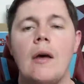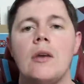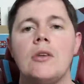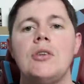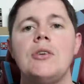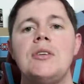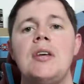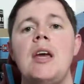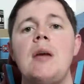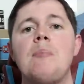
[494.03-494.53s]

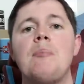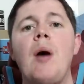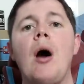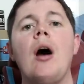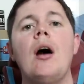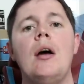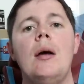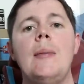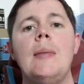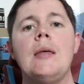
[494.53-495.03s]
To take
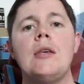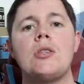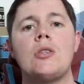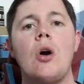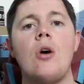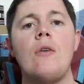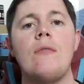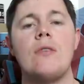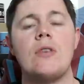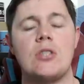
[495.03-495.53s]
part in this
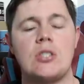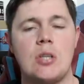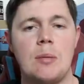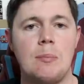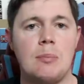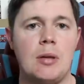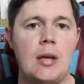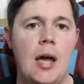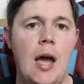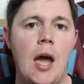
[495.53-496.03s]
offer,
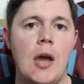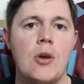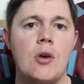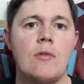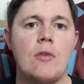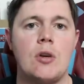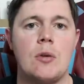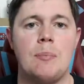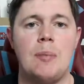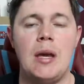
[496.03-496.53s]
simply head
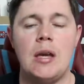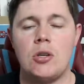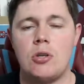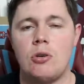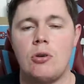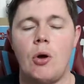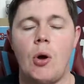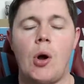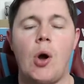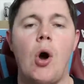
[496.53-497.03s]
over to
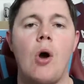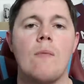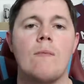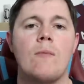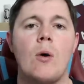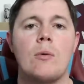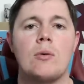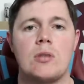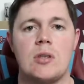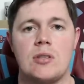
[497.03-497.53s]

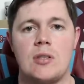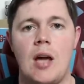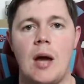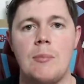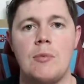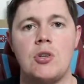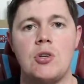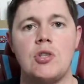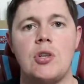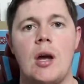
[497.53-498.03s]

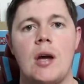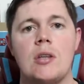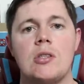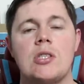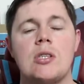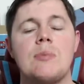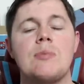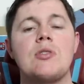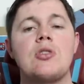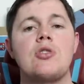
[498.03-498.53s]
patreon.com/HammersChat and
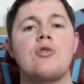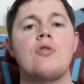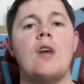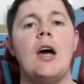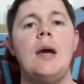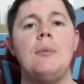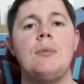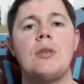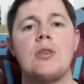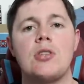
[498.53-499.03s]

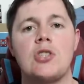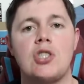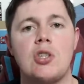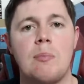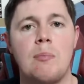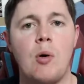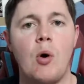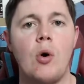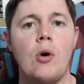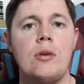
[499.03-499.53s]
subscribe to the
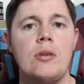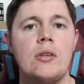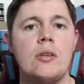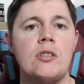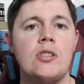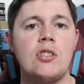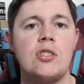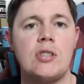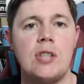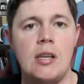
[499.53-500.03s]

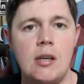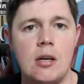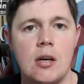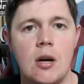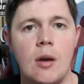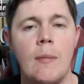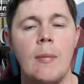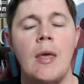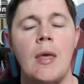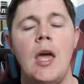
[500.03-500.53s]
supporters
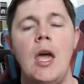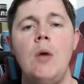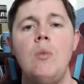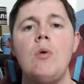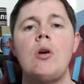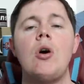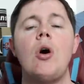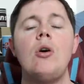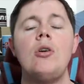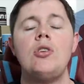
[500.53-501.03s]
tier. It will
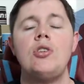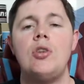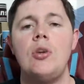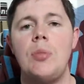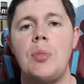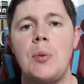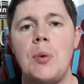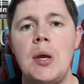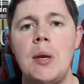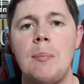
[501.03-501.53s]
cost you
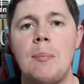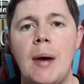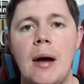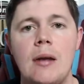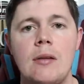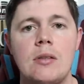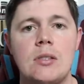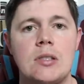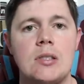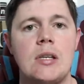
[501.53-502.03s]

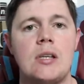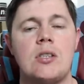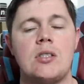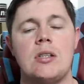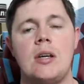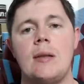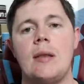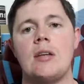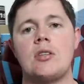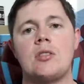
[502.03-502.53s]

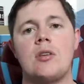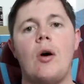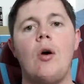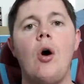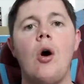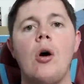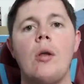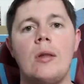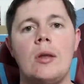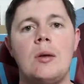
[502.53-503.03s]
£3.60. That's the
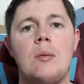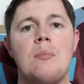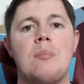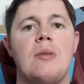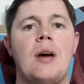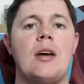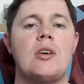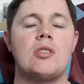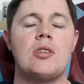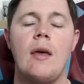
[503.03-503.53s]
all-in
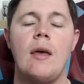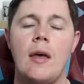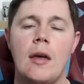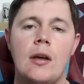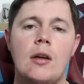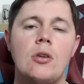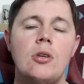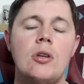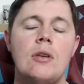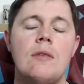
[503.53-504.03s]
price,
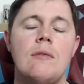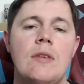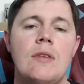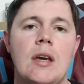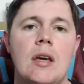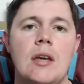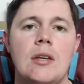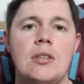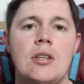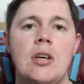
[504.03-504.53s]
including
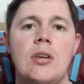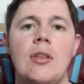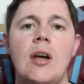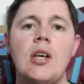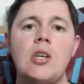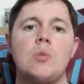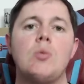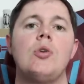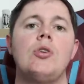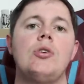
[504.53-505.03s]
VAT.
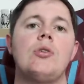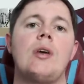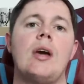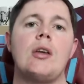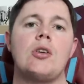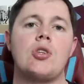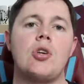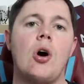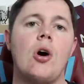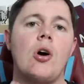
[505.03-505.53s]
That's what you'll
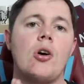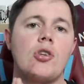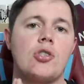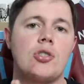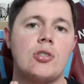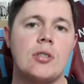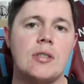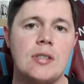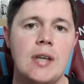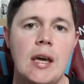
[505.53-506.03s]
get charged
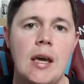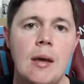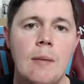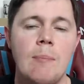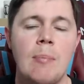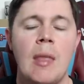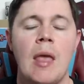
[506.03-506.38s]
today.